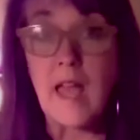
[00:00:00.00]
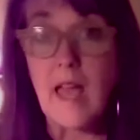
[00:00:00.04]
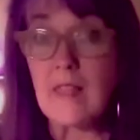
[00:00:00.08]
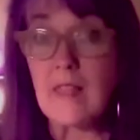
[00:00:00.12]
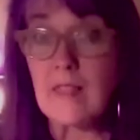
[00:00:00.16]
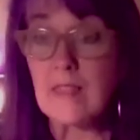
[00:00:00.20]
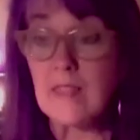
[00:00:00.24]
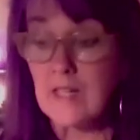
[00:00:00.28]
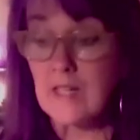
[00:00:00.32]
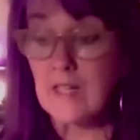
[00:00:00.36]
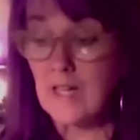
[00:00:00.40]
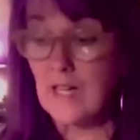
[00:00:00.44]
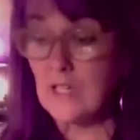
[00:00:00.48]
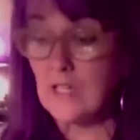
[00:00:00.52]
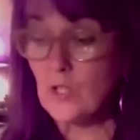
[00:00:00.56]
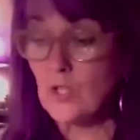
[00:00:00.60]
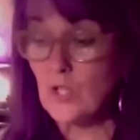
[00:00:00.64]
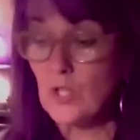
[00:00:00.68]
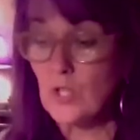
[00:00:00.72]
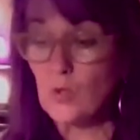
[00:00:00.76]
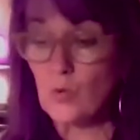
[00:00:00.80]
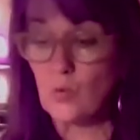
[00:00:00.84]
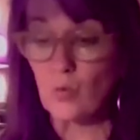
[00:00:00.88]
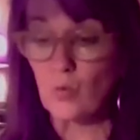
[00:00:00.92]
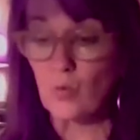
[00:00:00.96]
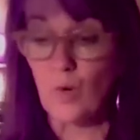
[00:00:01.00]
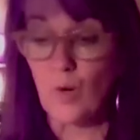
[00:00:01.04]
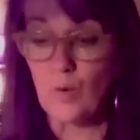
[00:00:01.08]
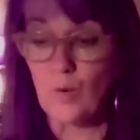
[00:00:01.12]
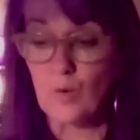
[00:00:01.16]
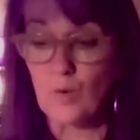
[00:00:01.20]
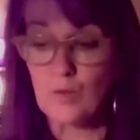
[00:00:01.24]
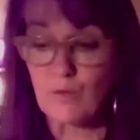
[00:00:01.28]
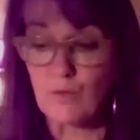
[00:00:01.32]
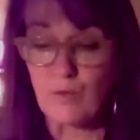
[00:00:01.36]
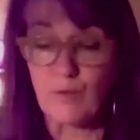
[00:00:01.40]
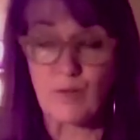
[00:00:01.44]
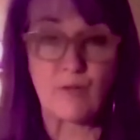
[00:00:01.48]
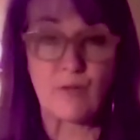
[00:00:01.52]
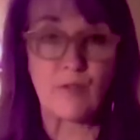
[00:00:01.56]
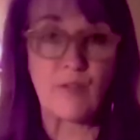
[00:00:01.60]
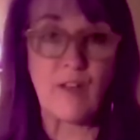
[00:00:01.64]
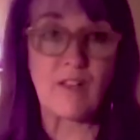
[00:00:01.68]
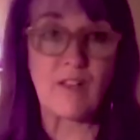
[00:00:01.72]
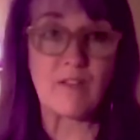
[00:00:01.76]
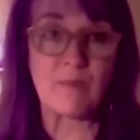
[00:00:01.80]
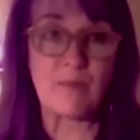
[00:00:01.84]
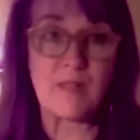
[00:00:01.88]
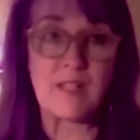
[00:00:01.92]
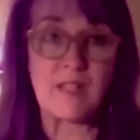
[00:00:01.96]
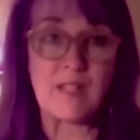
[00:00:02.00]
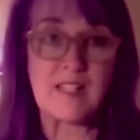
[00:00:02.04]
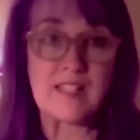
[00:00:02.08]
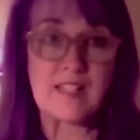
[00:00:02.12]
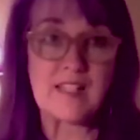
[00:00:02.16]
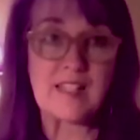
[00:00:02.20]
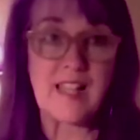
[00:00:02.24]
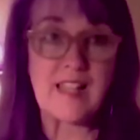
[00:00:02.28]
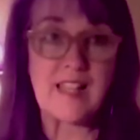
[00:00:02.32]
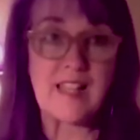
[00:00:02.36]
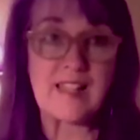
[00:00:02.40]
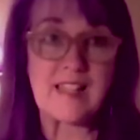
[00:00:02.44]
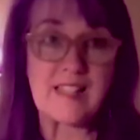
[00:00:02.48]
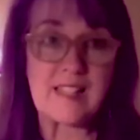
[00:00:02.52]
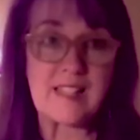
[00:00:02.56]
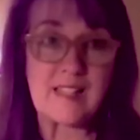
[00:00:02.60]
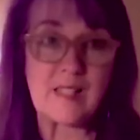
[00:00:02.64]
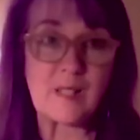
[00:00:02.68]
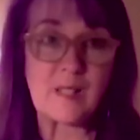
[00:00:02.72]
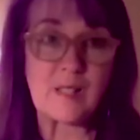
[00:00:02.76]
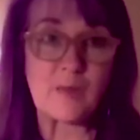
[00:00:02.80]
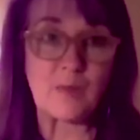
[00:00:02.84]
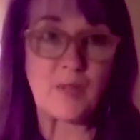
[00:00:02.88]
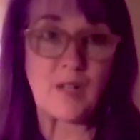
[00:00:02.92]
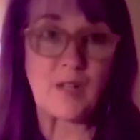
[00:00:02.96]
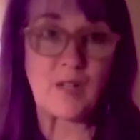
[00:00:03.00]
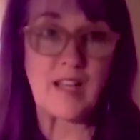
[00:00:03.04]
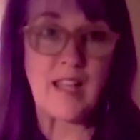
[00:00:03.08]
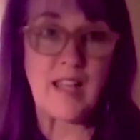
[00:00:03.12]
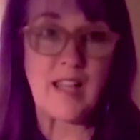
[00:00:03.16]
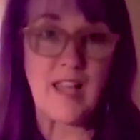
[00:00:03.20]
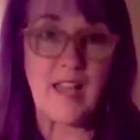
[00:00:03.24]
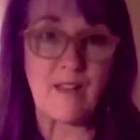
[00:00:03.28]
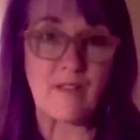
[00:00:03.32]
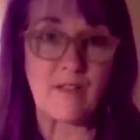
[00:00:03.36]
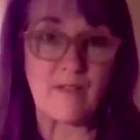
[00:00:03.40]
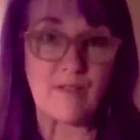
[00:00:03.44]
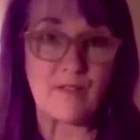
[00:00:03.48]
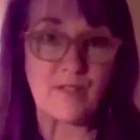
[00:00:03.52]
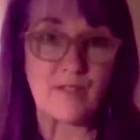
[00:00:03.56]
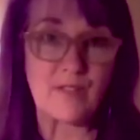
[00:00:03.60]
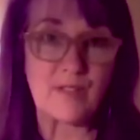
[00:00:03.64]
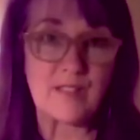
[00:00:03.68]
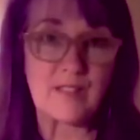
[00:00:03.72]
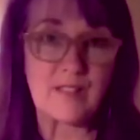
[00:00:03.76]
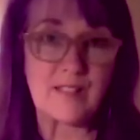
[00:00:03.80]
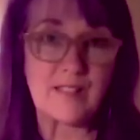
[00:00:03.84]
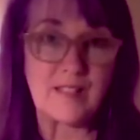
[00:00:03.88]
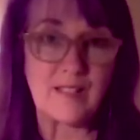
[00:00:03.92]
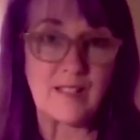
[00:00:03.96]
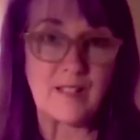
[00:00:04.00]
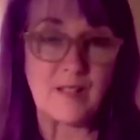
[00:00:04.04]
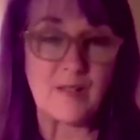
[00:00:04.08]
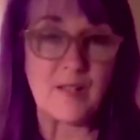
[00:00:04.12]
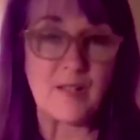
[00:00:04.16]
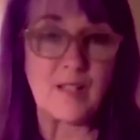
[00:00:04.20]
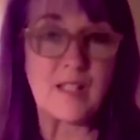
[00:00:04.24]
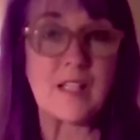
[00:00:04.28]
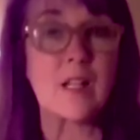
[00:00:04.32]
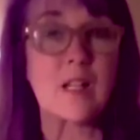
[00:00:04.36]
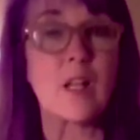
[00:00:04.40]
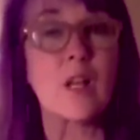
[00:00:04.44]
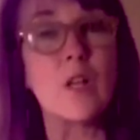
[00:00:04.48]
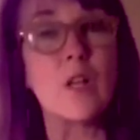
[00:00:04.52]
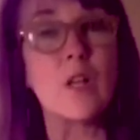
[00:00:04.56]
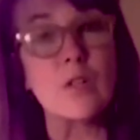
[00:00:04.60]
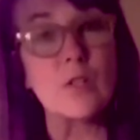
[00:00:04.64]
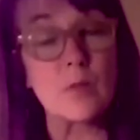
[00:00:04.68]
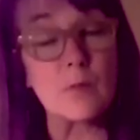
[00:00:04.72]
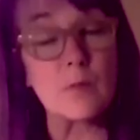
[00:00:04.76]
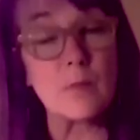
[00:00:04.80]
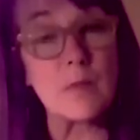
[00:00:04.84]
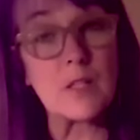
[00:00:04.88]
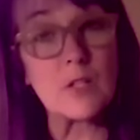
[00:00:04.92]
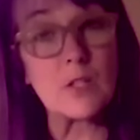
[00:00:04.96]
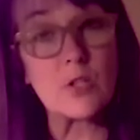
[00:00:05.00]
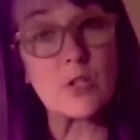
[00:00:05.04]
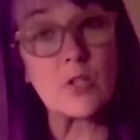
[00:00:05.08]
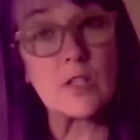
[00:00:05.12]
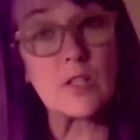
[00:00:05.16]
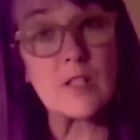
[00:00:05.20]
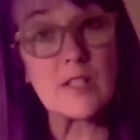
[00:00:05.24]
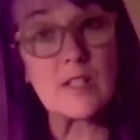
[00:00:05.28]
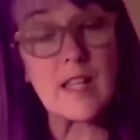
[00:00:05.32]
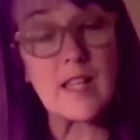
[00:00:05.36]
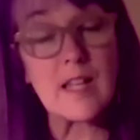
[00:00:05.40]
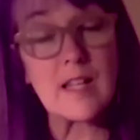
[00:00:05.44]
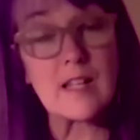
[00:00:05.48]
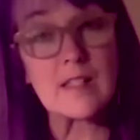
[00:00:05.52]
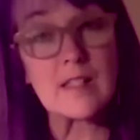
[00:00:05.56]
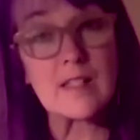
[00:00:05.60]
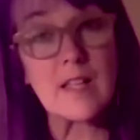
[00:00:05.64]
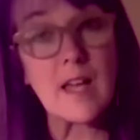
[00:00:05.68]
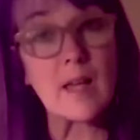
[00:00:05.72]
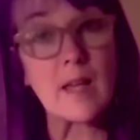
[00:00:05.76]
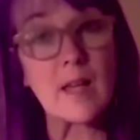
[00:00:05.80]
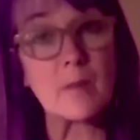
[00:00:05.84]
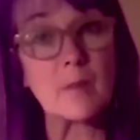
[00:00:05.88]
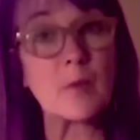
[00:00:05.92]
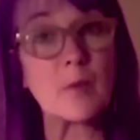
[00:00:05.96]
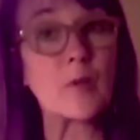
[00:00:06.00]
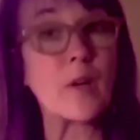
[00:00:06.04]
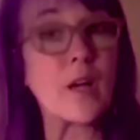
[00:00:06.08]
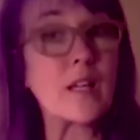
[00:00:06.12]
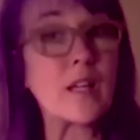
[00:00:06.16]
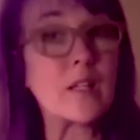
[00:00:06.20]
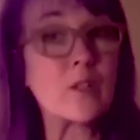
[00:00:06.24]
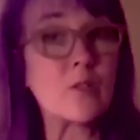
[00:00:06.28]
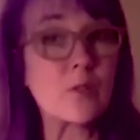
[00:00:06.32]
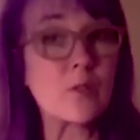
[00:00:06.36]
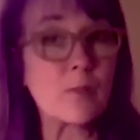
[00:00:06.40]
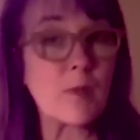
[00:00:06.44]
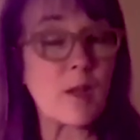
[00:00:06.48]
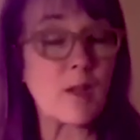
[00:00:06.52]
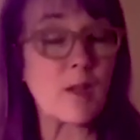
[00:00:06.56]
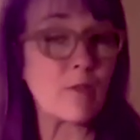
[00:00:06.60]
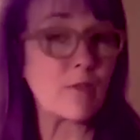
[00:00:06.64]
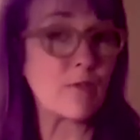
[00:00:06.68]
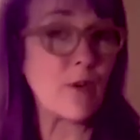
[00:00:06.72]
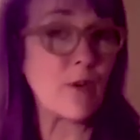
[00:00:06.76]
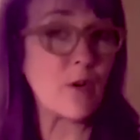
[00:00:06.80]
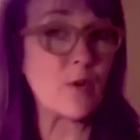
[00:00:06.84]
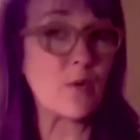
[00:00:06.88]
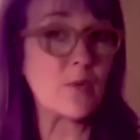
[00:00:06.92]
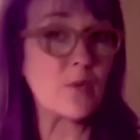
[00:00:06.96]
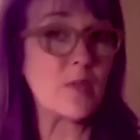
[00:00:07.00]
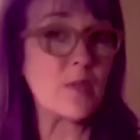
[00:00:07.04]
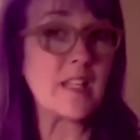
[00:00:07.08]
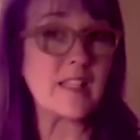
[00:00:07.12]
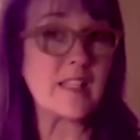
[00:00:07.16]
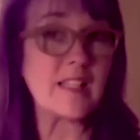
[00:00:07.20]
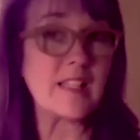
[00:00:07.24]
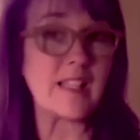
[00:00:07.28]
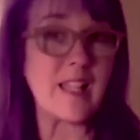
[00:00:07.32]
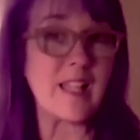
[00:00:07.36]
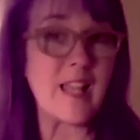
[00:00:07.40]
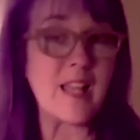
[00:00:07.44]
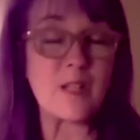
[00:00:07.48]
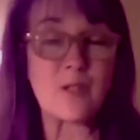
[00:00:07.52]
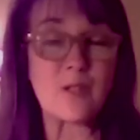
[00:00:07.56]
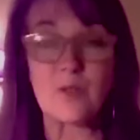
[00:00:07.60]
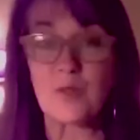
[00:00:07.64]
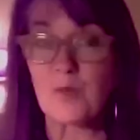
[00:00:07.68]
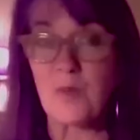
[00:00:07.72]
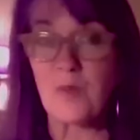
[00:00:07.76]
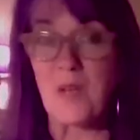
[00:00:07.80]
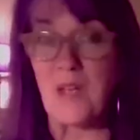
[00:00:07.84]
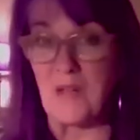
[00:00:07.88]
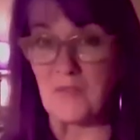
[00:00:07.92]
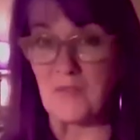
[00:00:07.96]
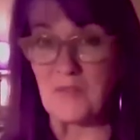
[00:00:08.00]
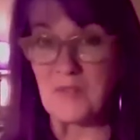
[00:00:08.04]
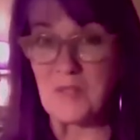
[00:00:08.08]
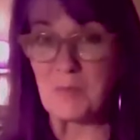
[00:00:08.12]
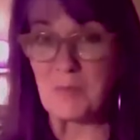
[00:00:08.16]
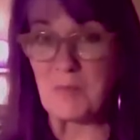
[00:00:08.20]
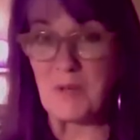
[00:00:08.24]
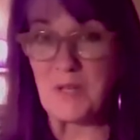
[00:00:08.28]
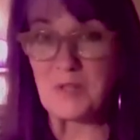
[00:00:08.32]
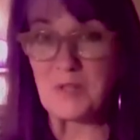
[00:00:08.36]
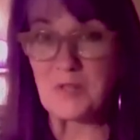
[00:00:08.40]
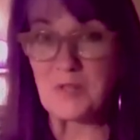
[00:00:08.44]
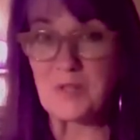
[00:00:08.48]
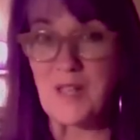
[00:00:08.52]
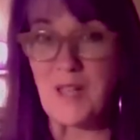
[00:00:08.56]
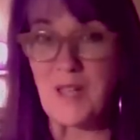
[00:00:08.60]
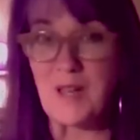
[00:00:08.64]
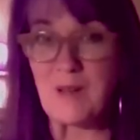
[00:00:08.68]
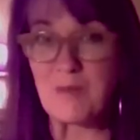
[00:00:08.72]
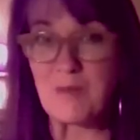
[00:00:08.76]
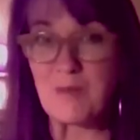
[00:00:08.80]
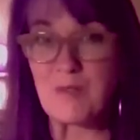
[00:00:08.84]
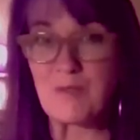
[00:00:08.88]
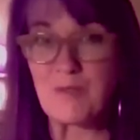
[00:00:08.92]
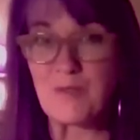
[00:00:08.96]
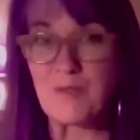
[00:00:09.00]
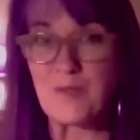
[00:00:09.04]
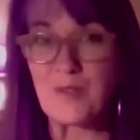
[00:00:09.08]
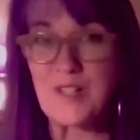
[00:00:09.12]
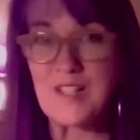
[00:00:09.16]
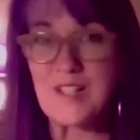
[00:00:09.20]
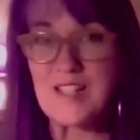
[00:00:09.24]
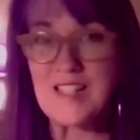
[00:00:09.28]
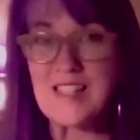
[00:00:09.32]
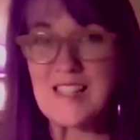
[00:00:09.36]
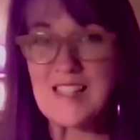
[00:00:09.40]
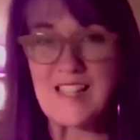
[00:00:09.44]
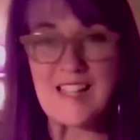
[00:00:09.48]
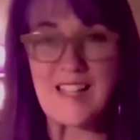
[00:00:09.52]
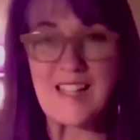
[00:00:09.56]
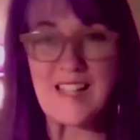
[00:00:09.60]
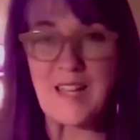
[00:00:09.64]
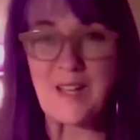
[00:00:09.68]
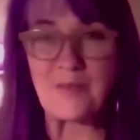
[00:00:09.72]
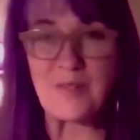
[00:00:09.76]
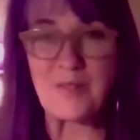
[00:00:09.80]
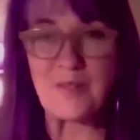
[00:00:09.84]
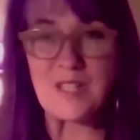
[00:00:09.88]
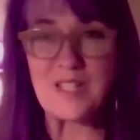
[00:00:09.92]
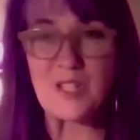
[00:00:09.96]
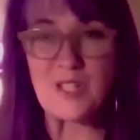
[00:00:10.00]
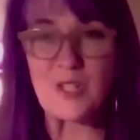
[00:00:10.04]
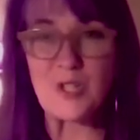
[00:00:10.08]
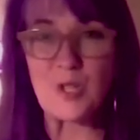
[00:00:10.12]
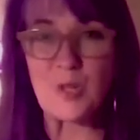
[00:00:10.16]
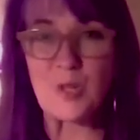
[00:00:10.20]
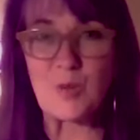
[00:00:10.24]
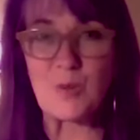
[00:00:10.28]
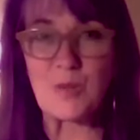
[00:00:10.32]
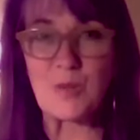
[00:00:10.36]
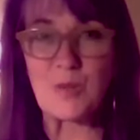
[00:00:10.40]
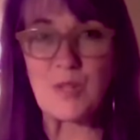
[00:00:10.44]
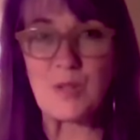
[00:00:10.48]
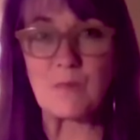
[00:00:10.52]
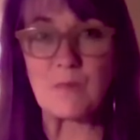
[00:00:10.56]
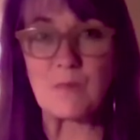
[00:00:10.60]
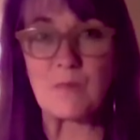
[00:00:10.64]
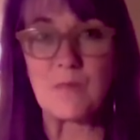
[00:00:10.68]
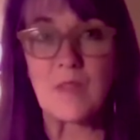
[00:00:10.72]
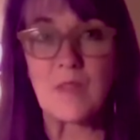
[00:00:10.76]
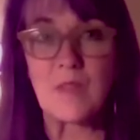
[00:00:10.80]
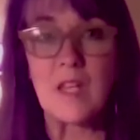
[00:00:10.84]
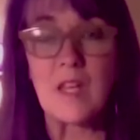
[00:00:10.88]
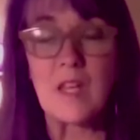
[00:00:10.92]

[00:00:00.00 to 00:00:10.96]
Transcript: And then I just wrote for 5 minutes, and this is what I have. Right? So make sure you set a timer. I use my phone in the classroom. I have a special timer for us that I can't wait to share with you.